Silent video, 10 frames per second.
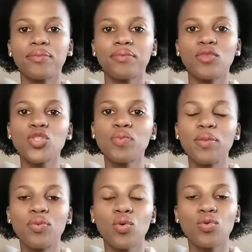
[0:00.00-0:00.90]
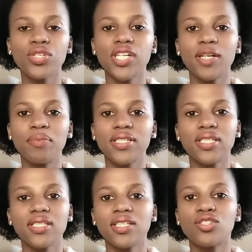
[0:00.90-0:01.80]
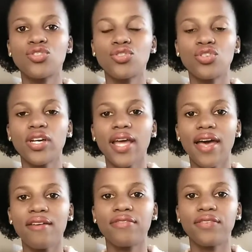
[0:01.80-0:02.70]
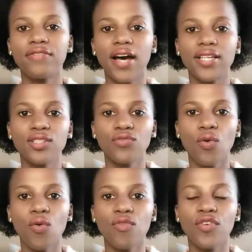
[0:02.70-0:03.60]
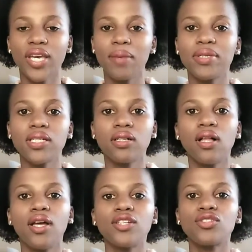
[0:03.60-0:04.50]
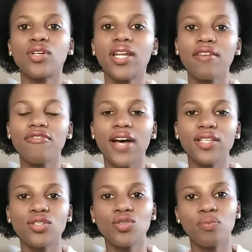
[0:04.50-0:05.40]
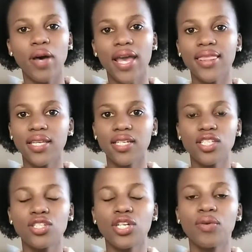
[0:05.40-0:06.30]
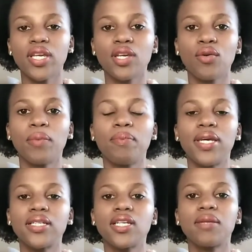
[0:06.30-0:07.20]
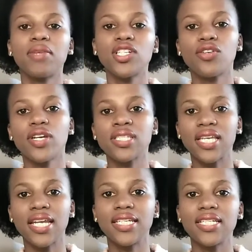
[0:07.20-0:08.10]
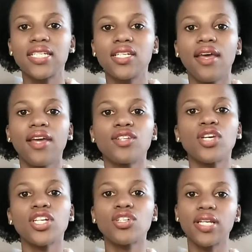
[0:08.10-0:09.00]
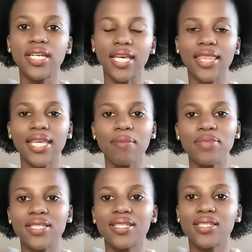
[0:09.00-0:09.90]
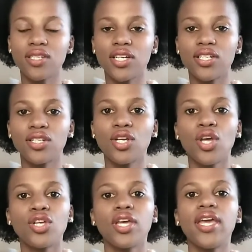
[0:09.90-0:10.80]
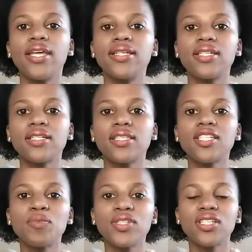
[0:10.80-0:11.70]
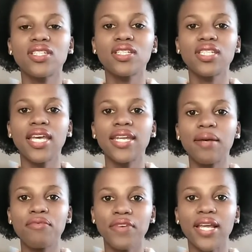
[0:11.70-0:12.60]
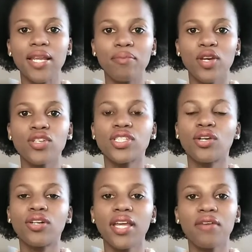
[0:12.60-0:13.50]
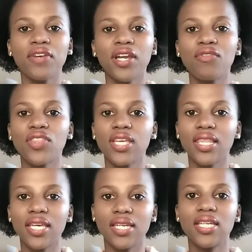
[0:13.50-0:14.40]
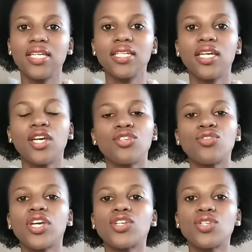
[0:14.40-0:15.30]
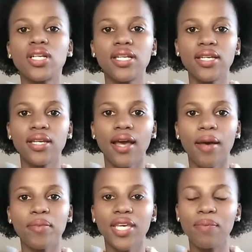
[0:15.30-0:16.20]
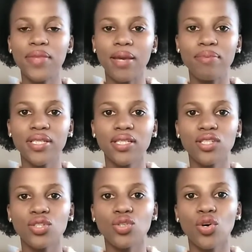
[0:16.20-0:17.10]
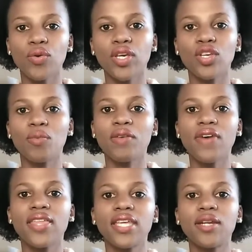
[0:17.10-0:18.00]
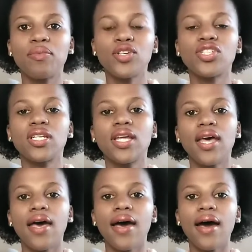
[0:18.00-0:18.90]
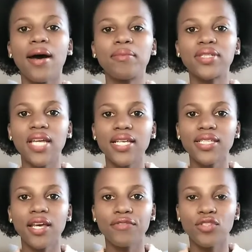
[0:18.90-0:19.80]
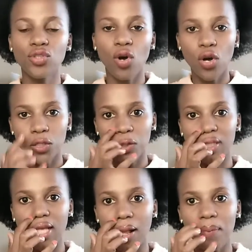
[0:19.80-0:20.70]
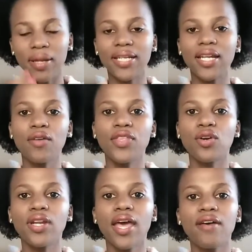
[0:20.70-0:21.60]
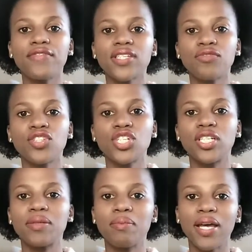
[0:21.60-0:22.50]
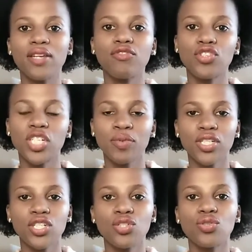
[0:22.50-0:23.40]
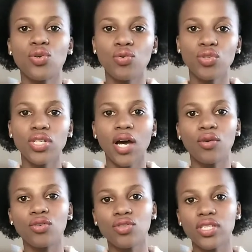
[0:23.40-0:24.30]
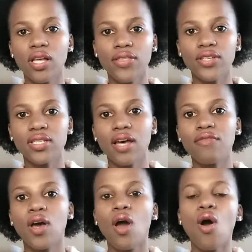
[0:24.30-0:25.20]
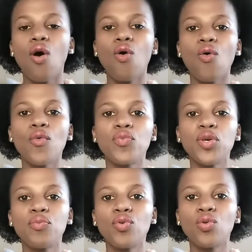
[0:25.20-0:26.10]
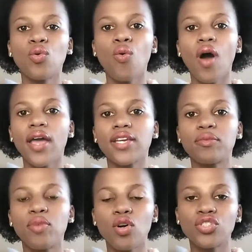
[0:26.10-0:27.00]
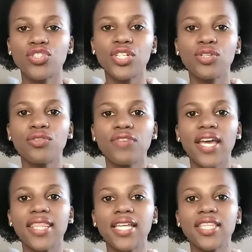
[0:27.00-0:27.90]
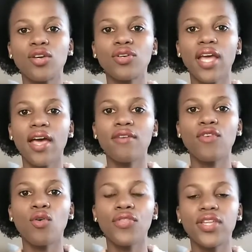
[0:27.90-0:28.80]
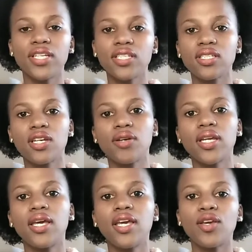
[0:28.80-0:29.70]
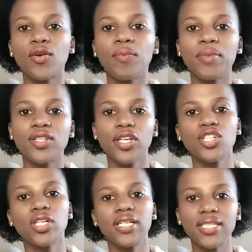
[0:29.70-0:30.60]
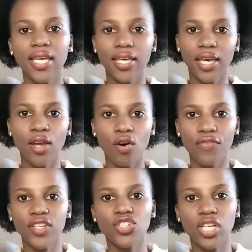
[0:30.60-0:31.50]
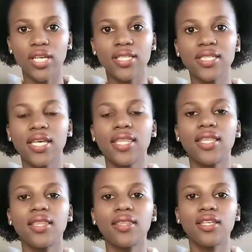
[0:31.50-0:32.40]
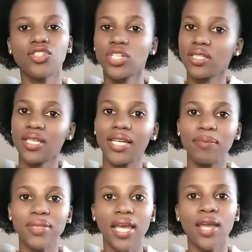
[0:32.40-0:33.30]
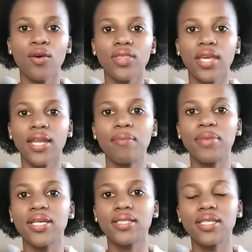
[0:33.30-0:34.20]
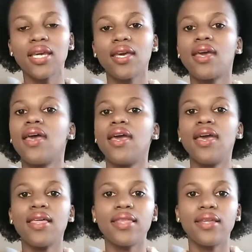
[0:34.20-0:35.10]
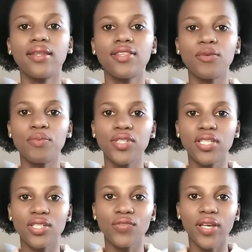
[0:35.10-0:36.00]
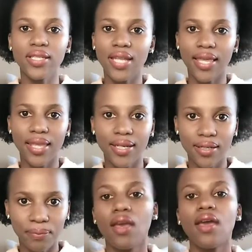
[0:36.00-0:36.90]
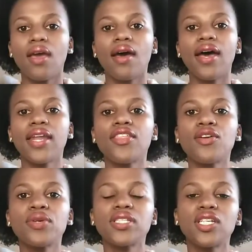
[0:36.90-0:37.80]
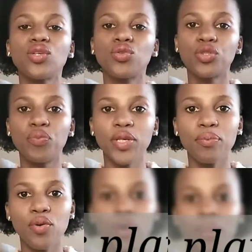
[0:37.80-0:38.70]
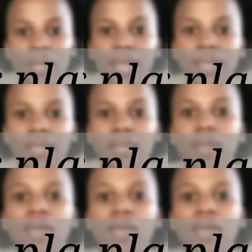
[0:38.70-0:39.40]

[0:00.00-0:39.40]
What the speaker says: Most people who start businesses do not have funds for capital, do not have funds to buy the necessary equipment and materials that are needed to actually get their business started. And these businesses end up failing because they don't have everything they need to actually keep their businesses going. You may find that a person does have stock to sell, but now they don't have sufficient money for transportation to go to town or to sell the stuff. Or people who are in poultry, you'll find that they don't have all the necessary equipment to actually take care of the chickens, and then the chickens end up dying or they end up being sick, and then the business fails like that. Another reason would be poor planning.